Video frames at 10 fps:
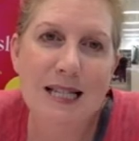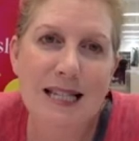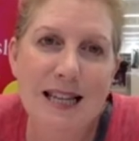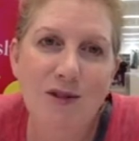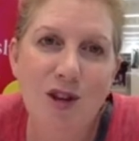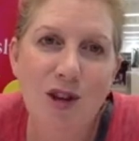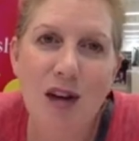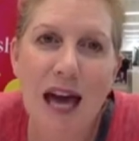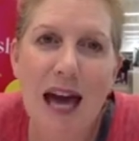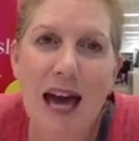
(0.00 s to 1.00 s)
in the
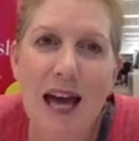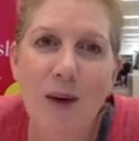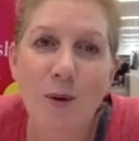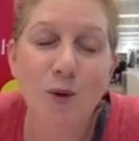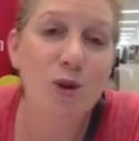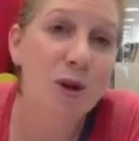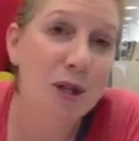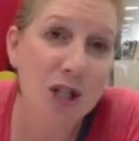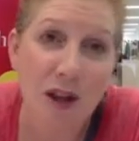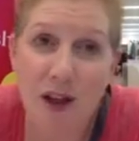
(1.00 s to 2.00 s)
UK, and we all knew
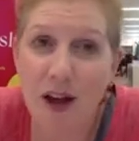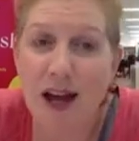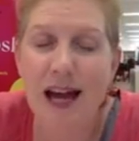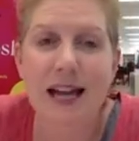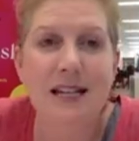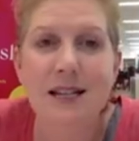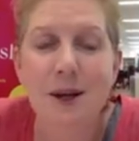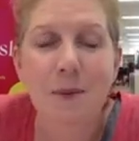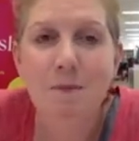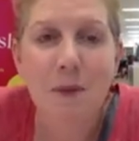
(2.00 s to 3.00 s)
each other. And
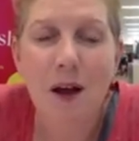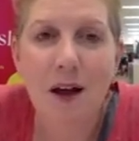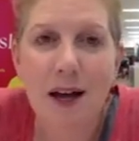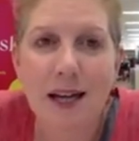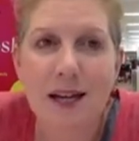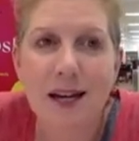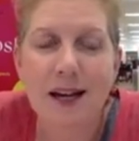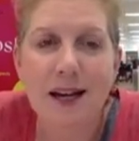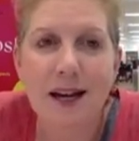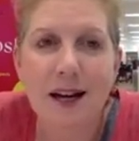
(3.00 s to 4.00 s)

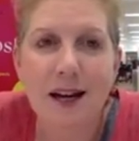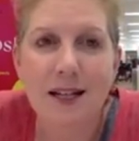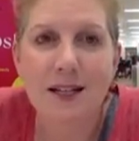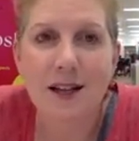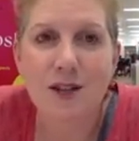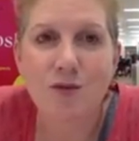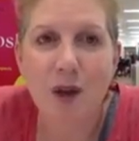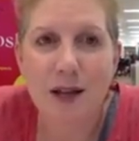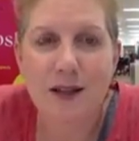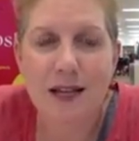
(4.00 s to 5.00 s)
I started
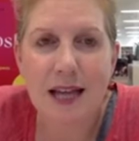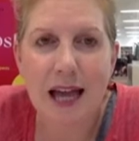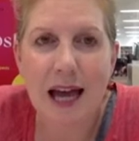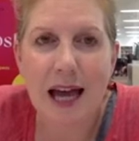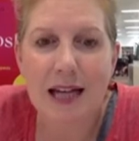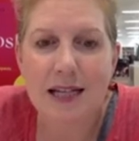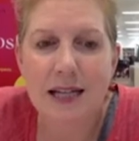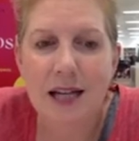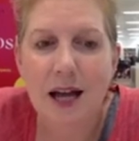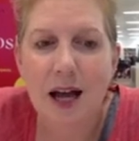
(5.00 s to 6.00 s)
writing, and
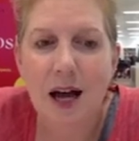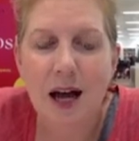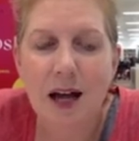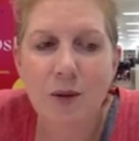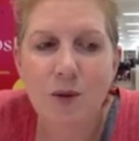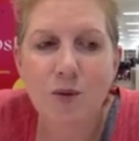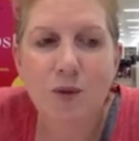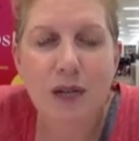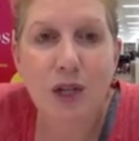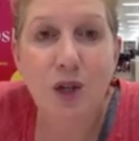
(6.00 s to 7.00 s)
it was a
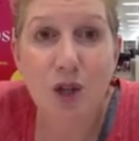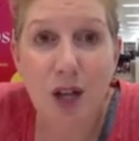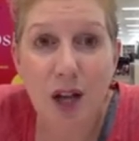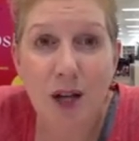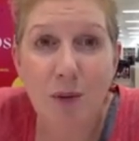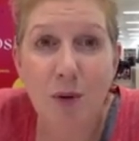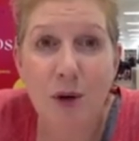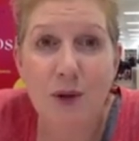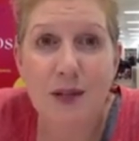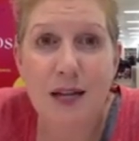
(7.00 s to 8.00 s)
really good learning
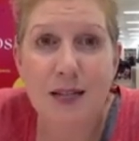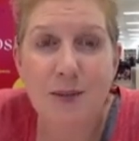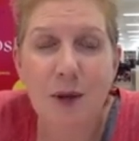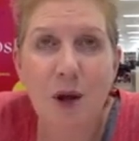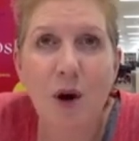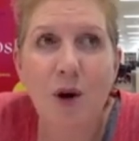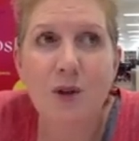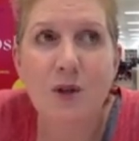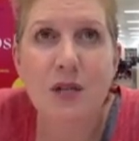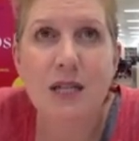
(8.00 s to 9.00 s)
process,
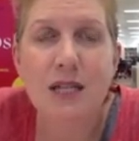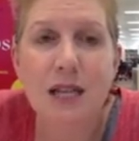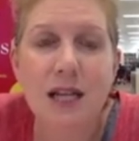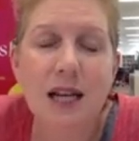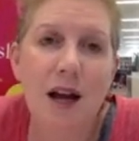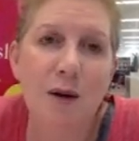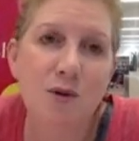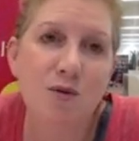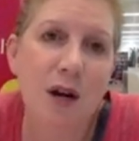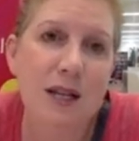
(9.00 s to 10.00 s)
because suddenly I
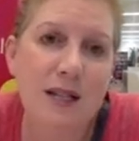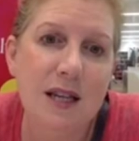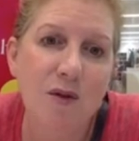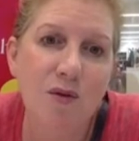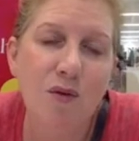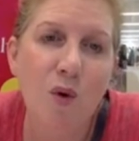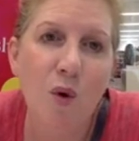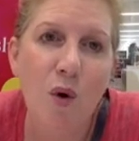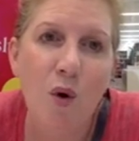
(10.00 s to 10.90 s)
was writing for